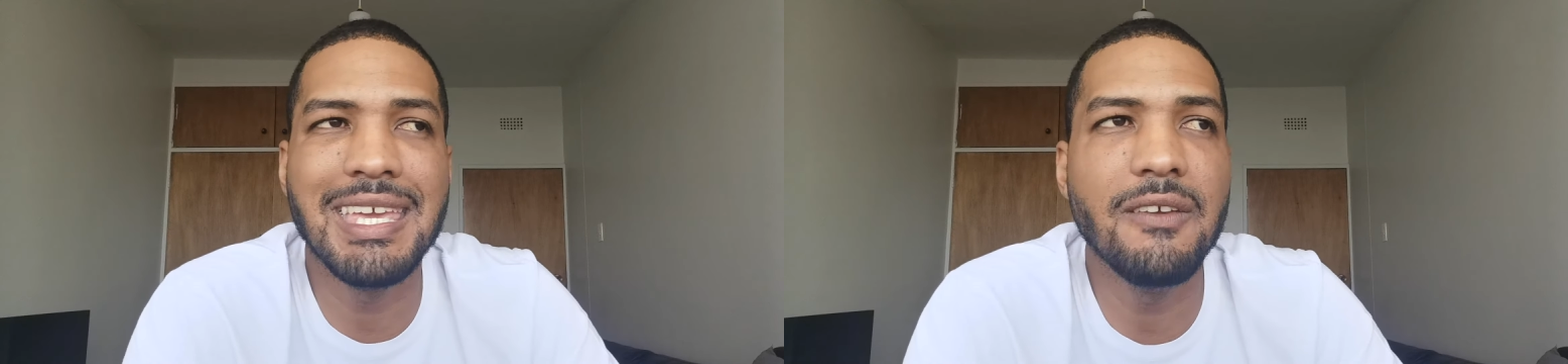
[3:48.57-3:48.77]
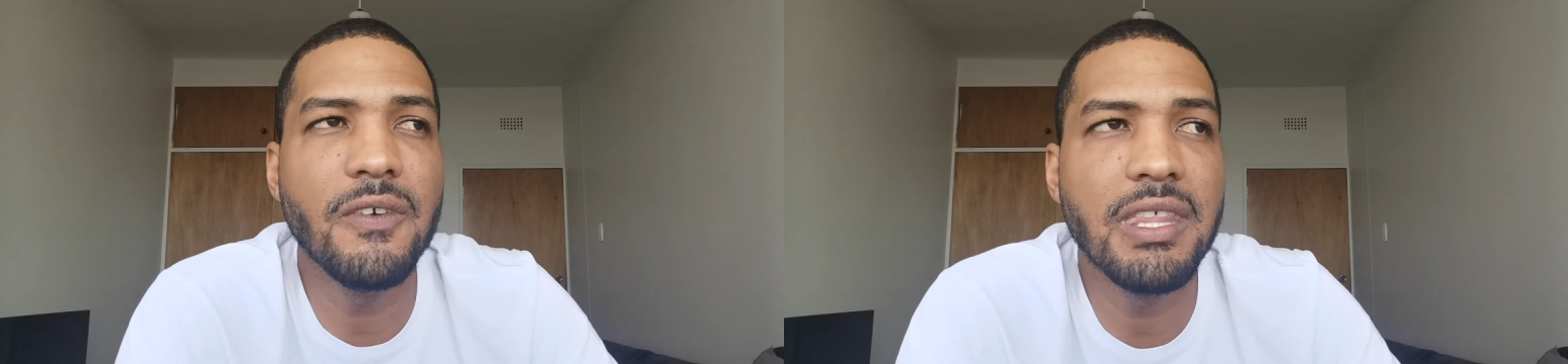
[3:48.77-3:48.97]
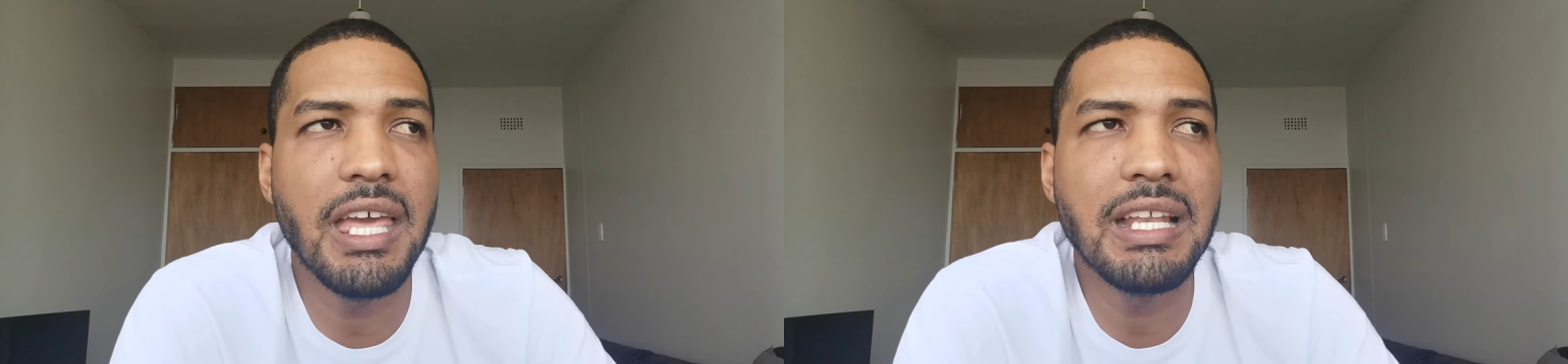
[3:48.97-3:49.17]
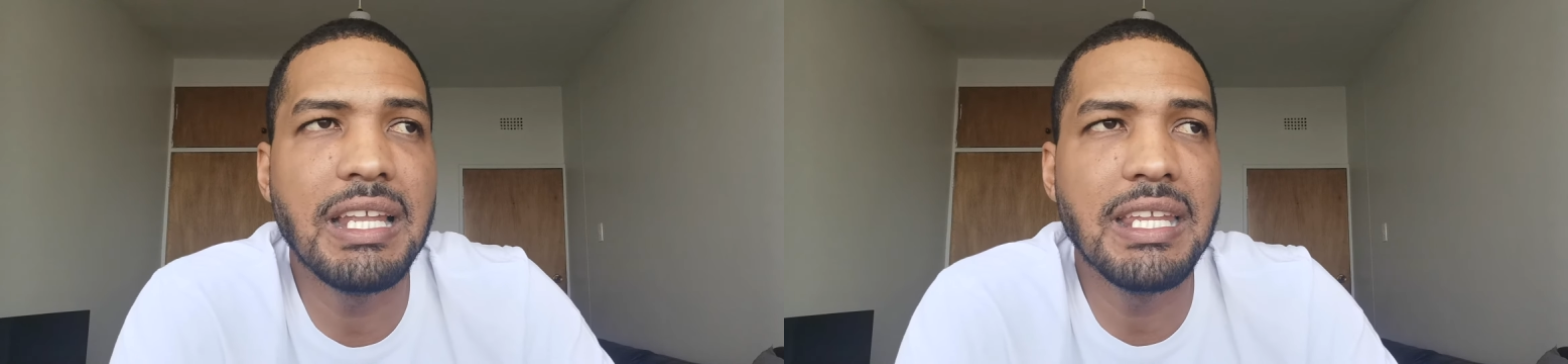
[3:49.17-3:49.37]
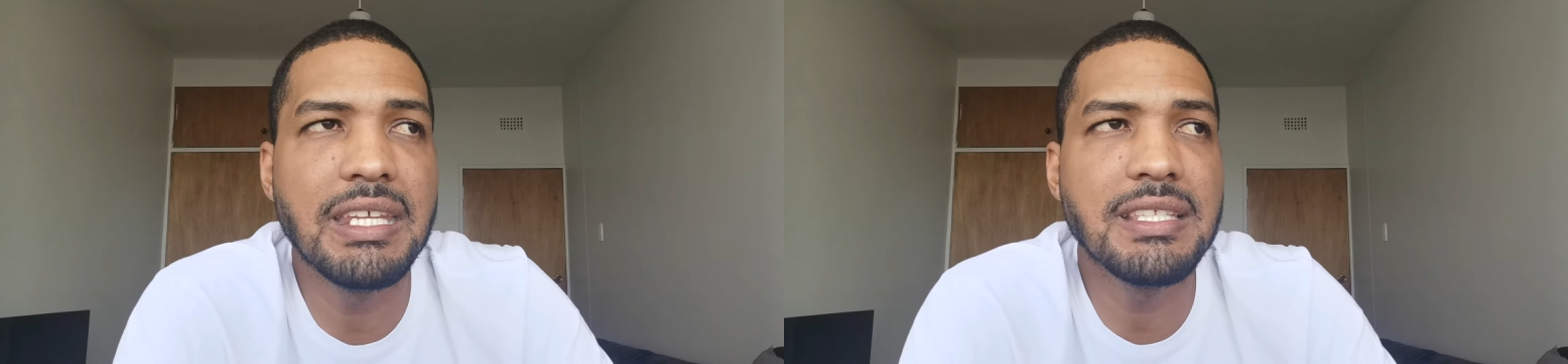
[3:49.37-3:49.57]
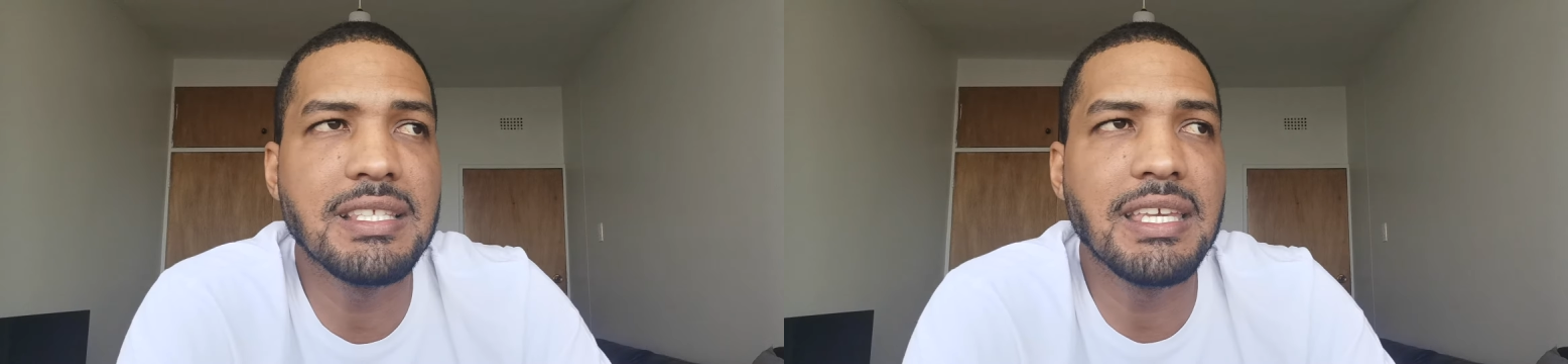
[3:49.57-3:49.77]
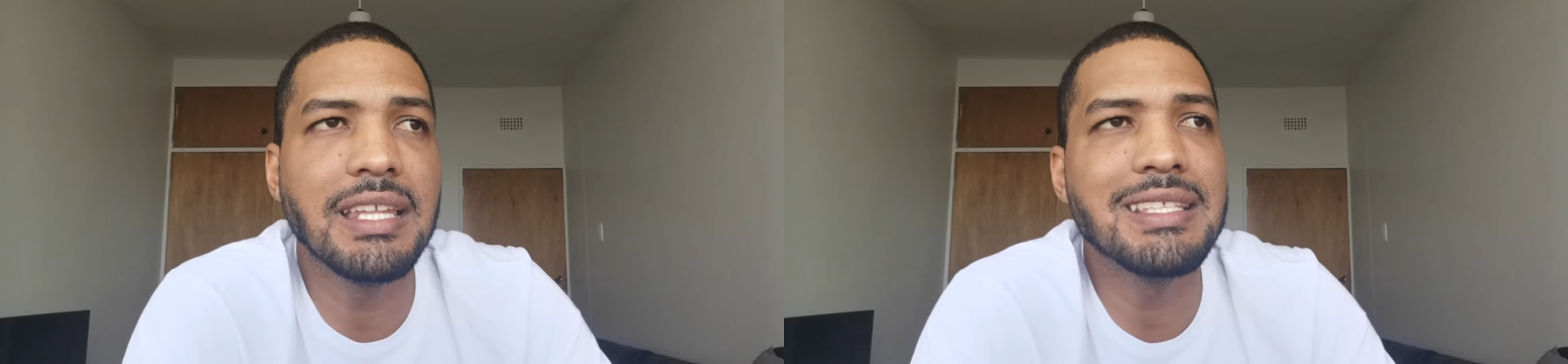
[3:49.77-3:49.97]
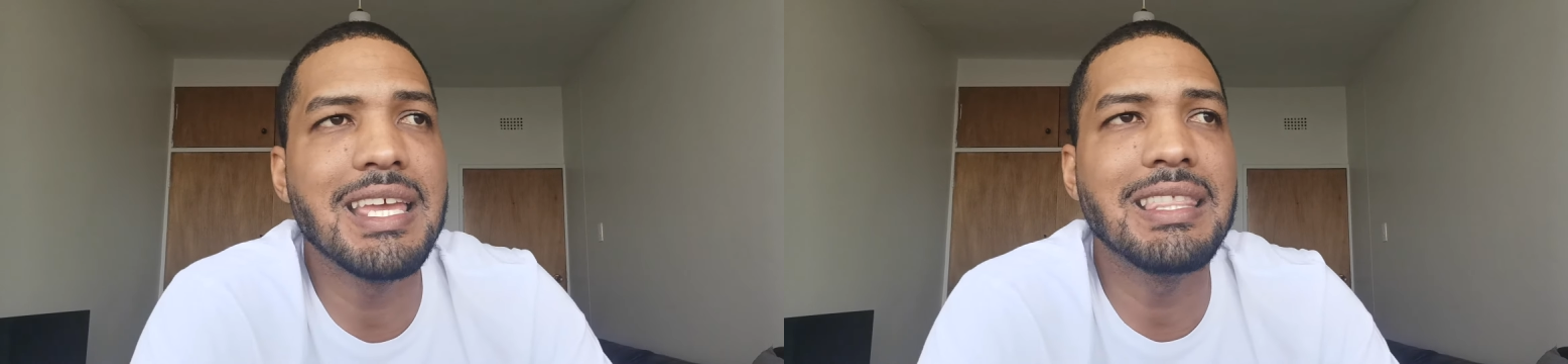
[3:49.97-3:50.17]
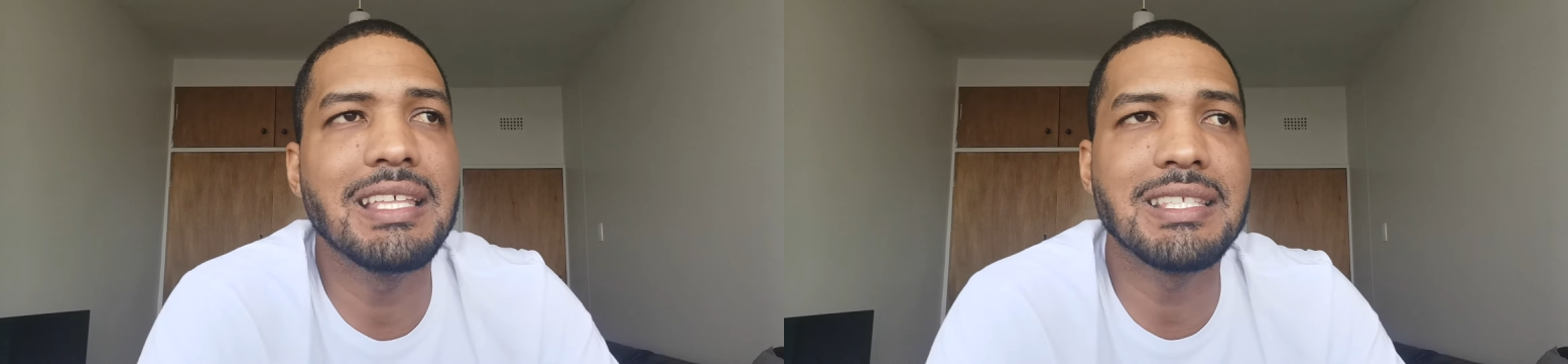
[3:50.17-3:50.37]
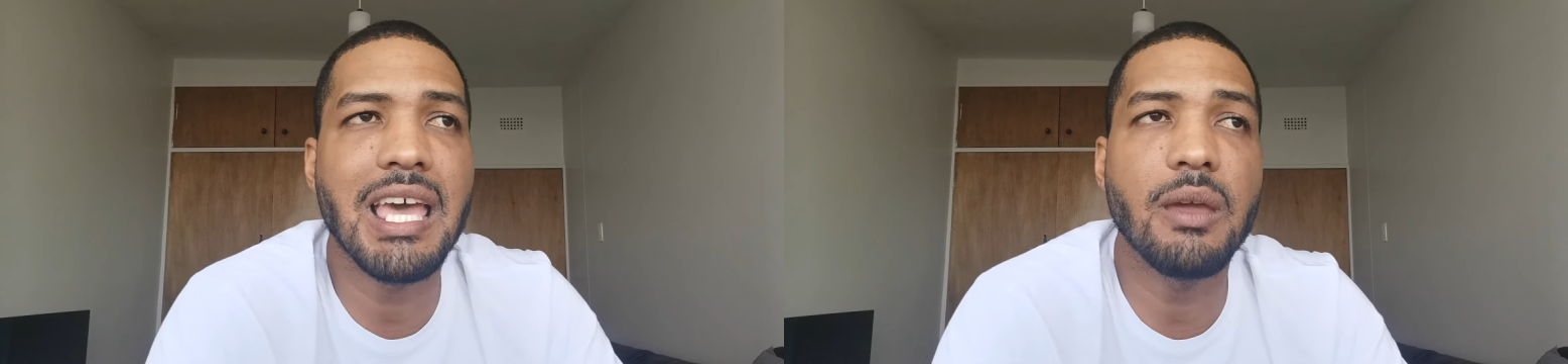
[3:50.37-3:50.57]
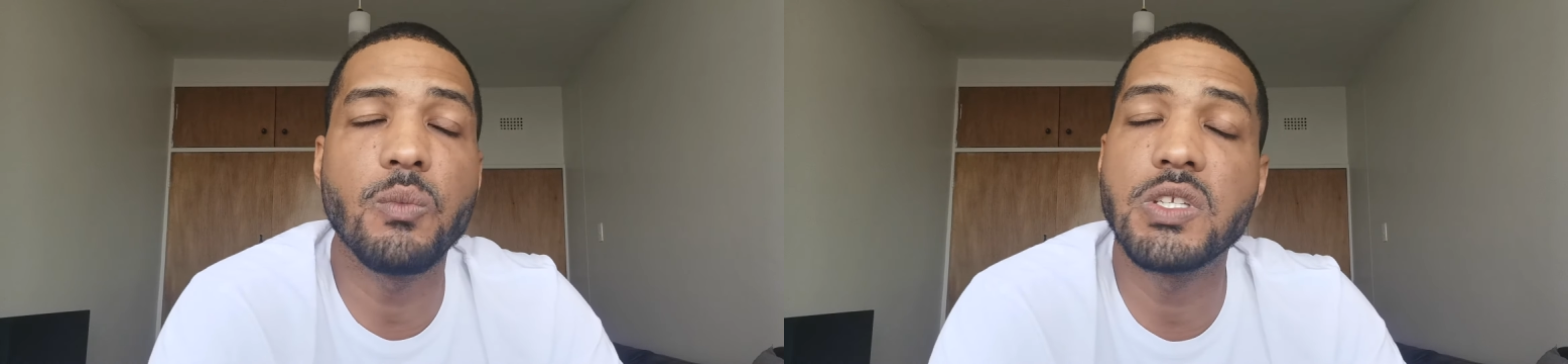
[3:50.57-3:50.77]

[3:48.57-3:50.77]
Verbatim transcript: Give her that leniency and take that time